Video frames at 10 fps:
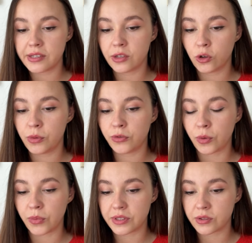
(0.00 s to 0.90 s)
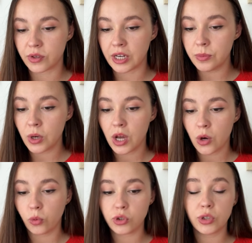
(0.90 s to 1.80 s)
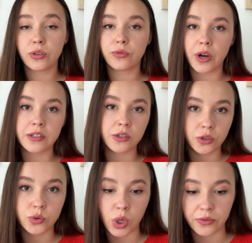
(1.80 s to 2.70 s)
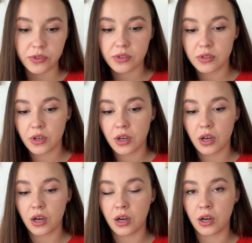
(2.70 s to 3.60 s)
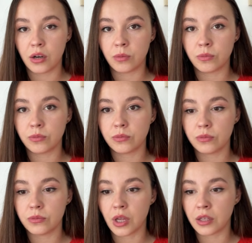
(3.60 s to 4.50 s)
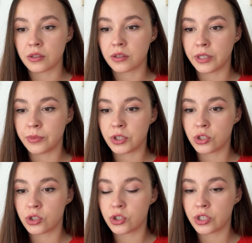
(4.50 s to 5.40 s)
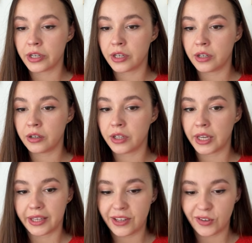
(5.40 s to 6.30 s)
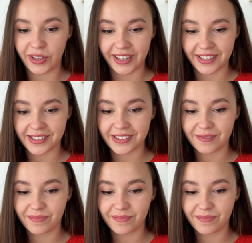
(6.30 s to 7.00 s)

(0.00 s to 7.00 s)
a Knowby from this Scribe, which you can find in your drafts. And let me share. Yeah, here it is.